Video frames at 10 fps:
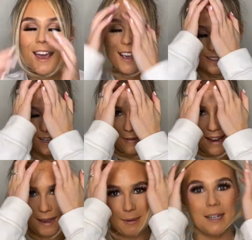So
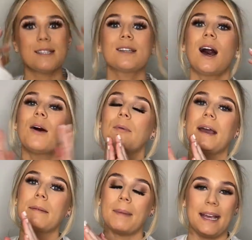I am going to start
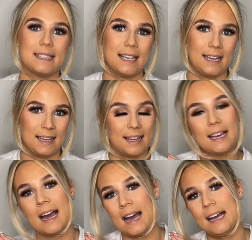with basing the
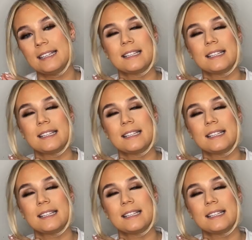eyes.